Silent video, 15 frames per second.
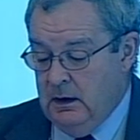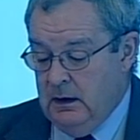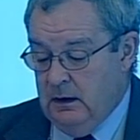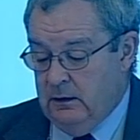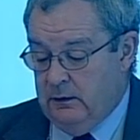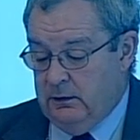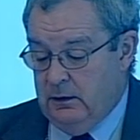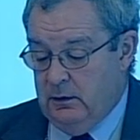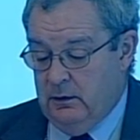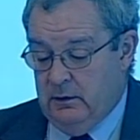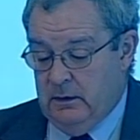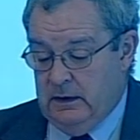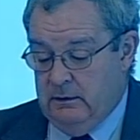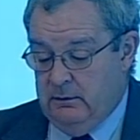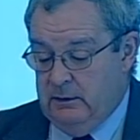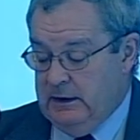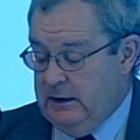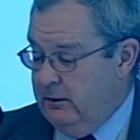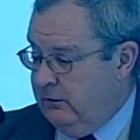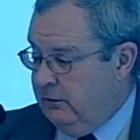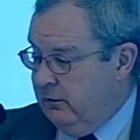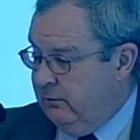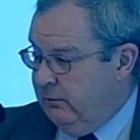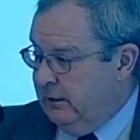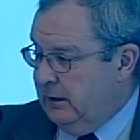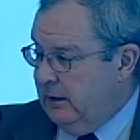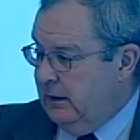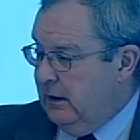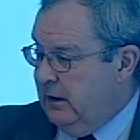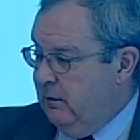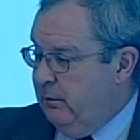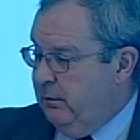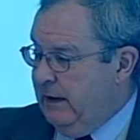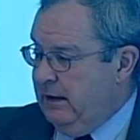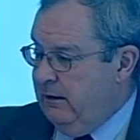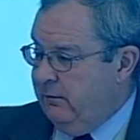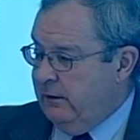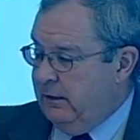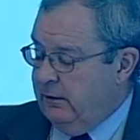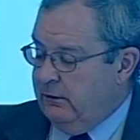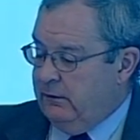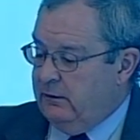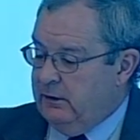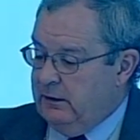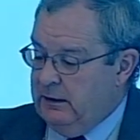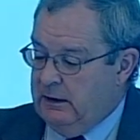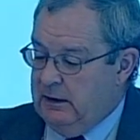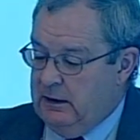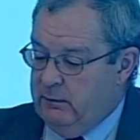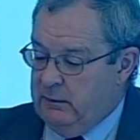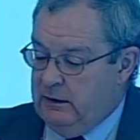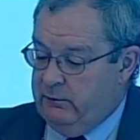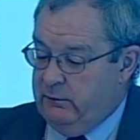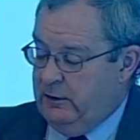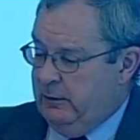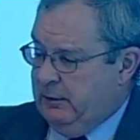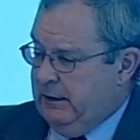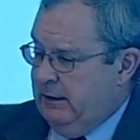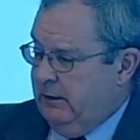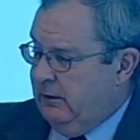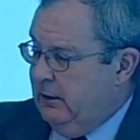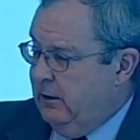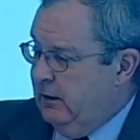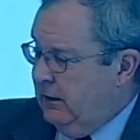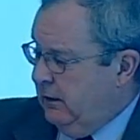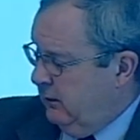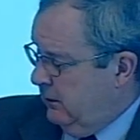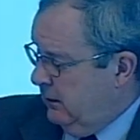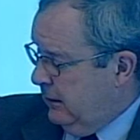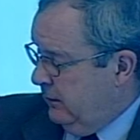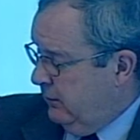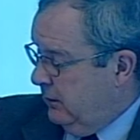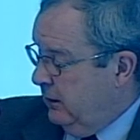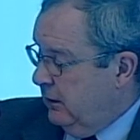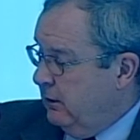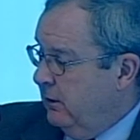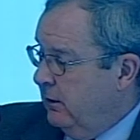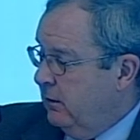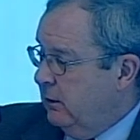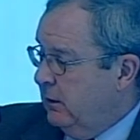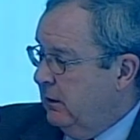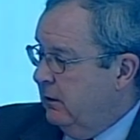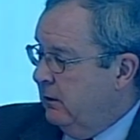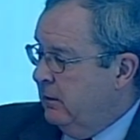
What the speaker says: So a range of benefits of workplace learning to national economies.